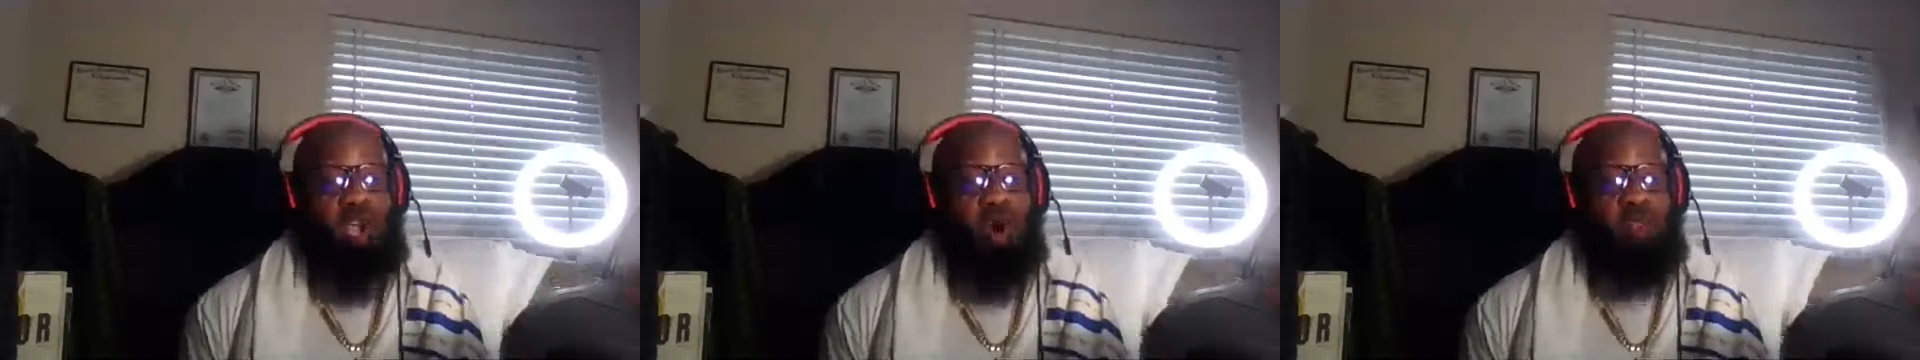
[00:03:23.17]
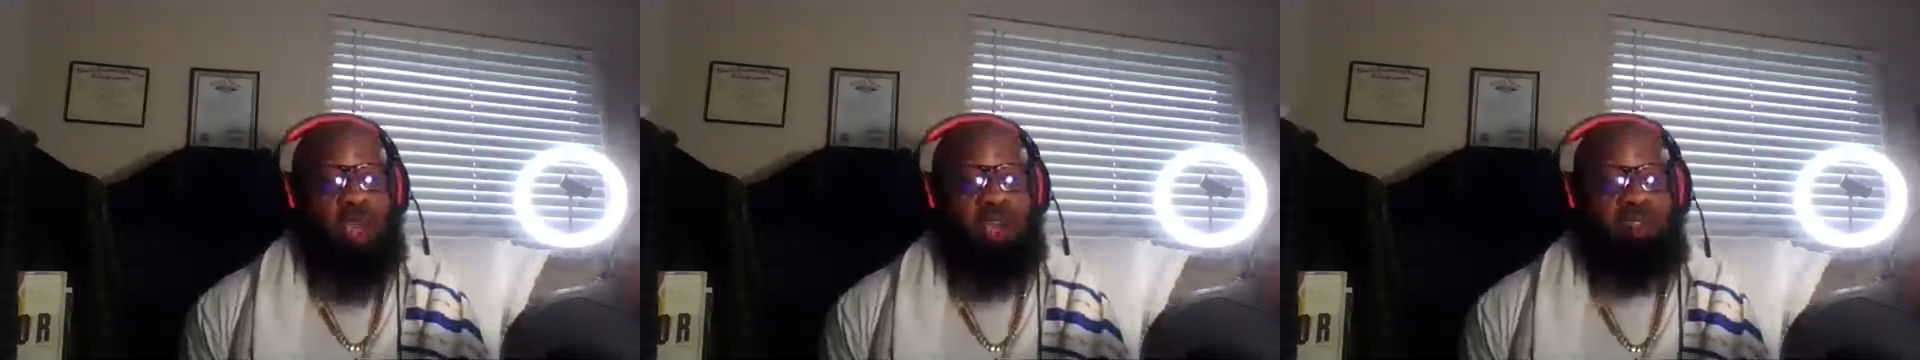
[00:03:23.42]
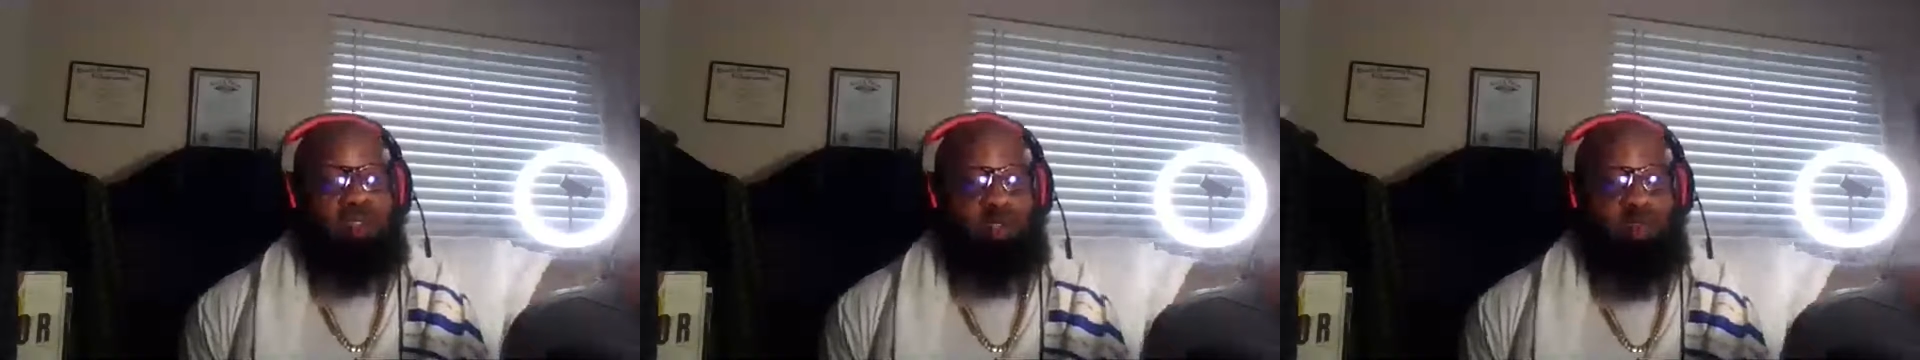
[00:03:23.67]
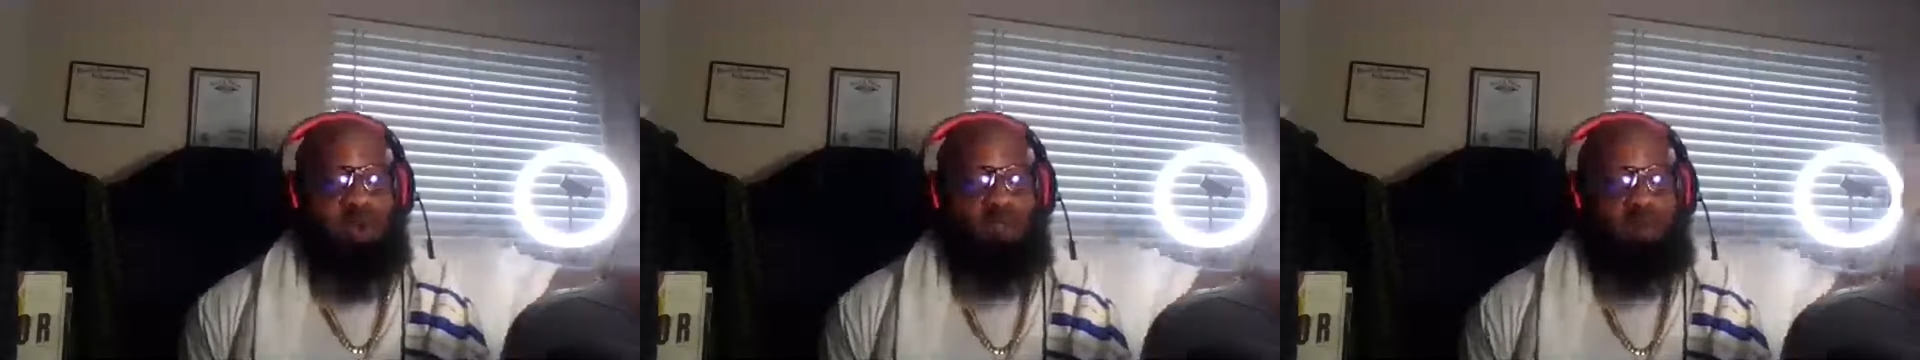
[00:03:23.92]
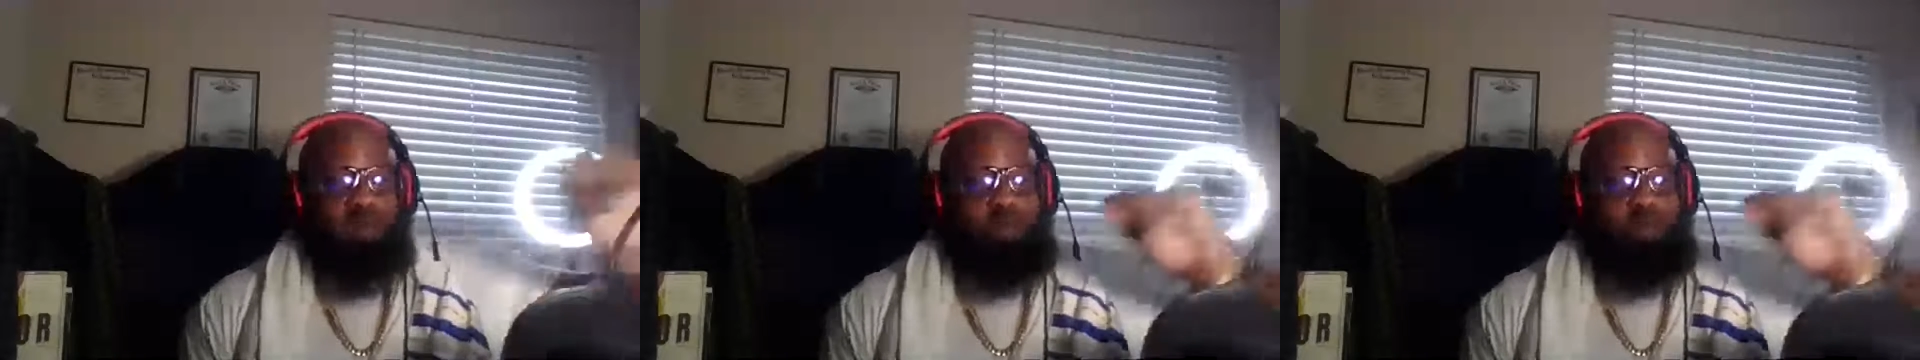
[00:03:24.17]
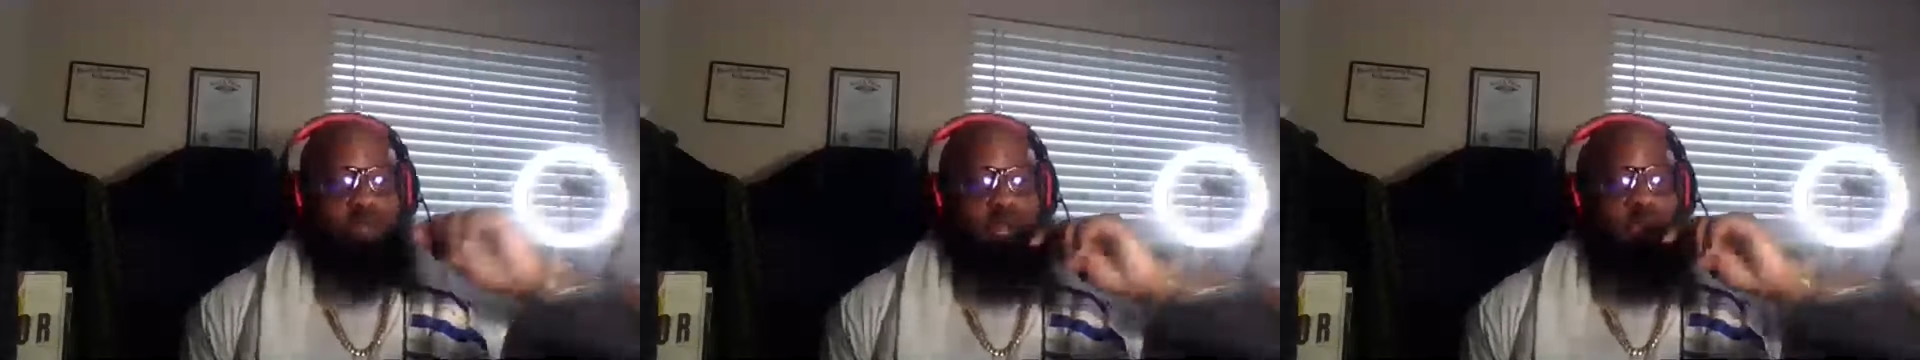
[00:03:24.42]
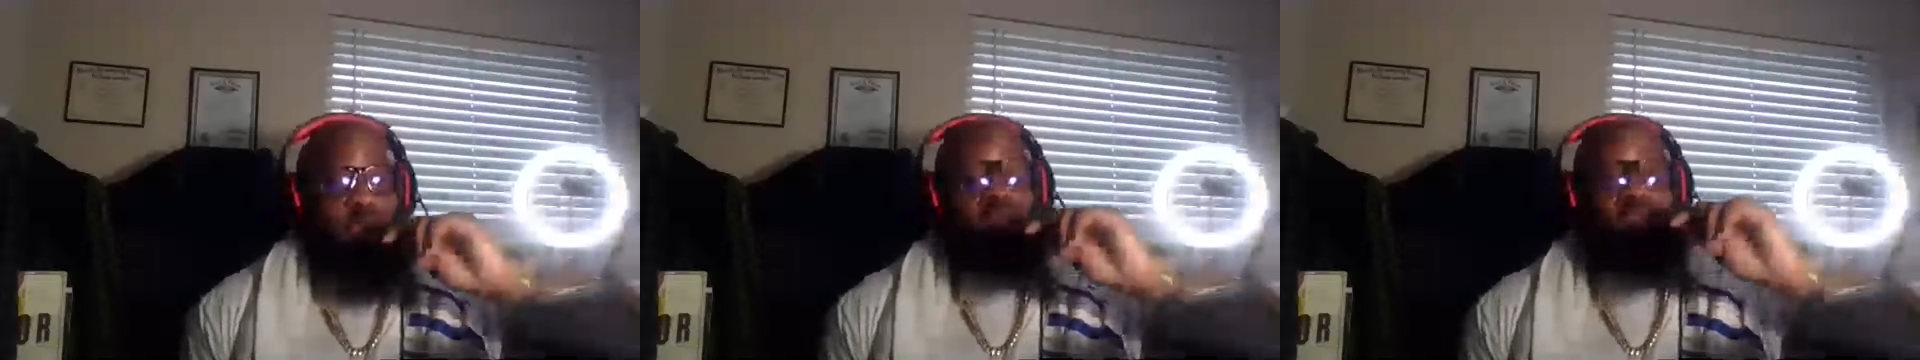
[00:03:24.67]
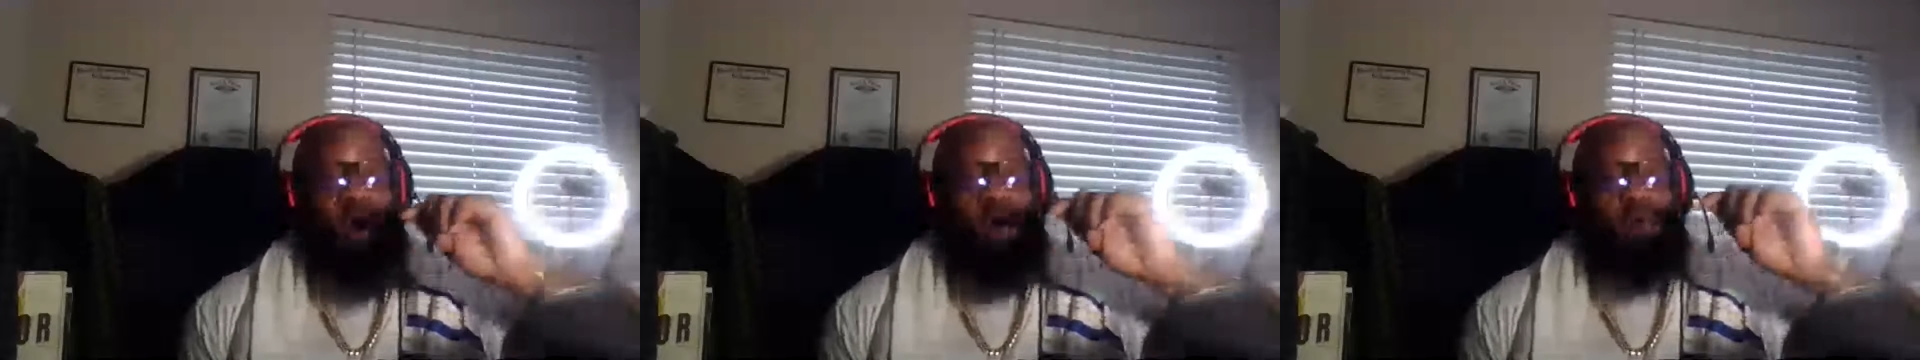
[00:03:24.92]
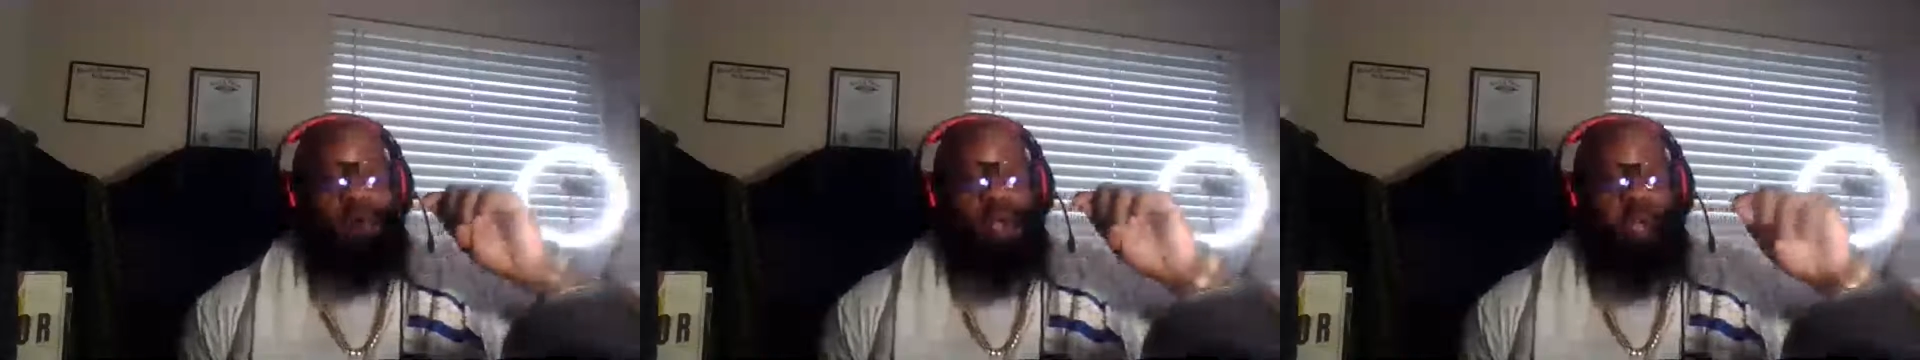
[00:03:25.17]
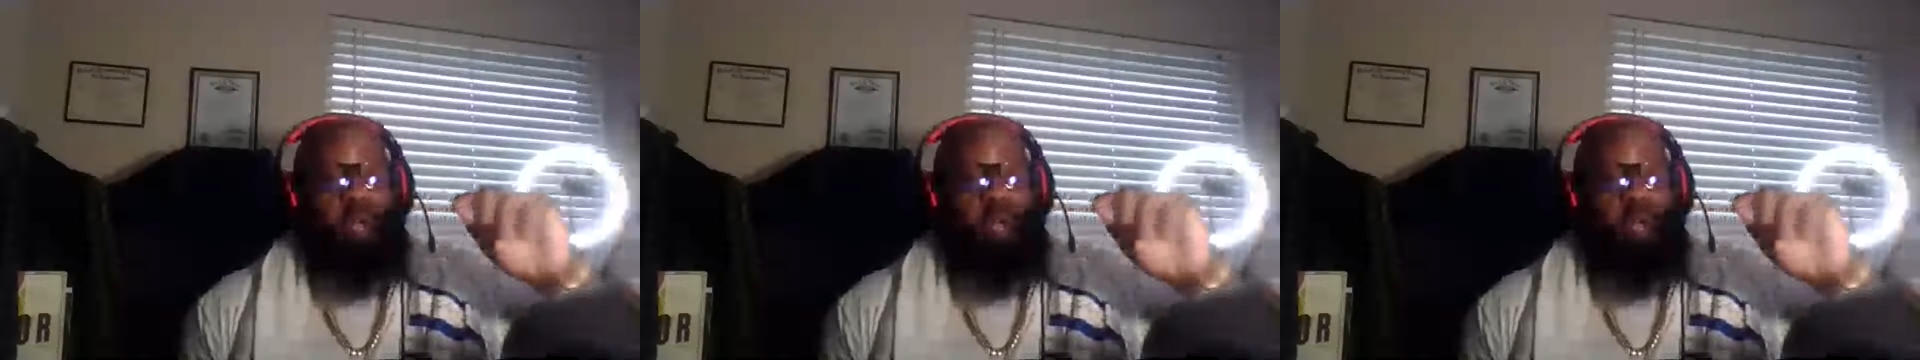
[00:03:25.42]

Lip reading: call like in a trailer. It was called